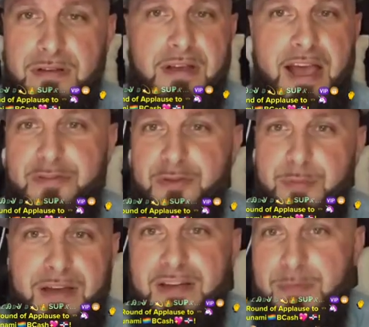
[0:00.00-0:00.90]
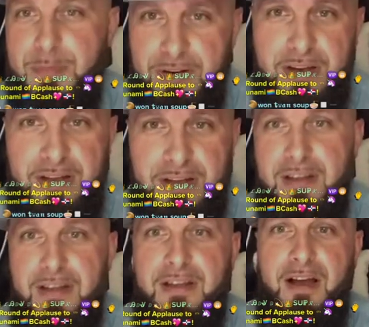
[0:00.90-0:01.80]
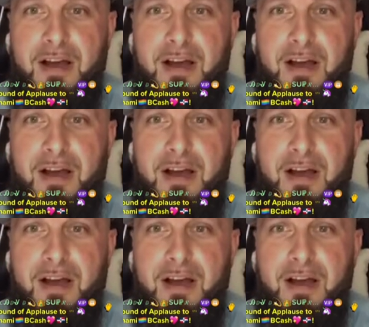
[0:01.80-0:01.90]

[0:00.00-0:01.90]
alphabet community. Um,